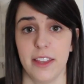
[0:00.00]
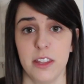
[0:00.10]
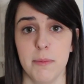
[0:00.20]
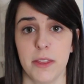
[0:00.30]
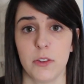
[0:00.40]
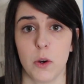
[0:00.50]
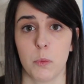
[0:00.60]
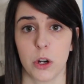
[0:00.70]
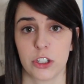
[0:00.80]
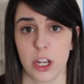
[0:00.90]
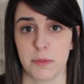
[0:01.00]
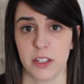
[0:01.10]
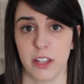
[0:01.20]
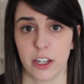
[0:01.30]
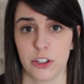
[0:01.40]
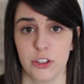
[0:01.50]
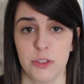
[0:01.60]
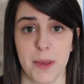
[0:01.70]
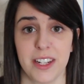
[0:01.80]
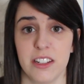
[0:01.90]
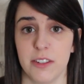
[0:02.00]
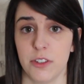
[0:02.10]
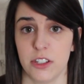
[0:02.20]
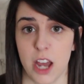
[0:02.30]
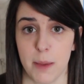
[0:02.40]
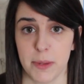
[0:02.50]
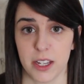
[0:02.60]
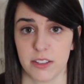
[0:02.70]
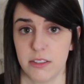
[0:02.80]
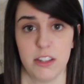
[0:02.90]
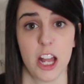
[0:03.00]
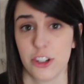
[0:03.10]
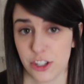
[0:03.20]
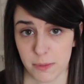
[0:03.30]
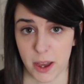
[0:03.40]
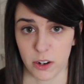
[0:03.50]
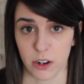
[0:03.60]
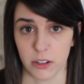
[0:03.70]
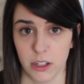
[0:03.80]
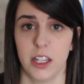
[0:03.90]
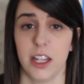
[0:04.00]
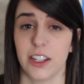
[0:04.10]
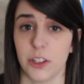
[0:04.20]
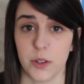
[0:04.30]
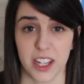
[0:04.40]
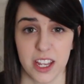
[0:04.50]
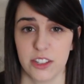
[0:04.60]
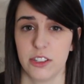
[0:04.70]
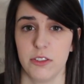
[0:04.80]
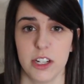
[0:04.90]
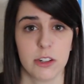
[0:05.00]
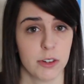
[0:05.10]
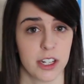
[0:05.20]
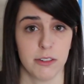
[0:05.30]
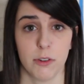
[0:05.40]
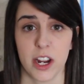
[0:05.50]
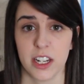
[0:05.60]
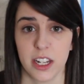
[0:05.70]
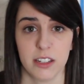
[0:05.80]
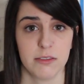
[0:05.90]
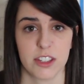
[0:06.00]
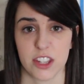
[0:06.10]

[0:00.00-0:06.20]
At the Met, there are workshops and lectures spanning different topics, not just about art, including history, creative writing,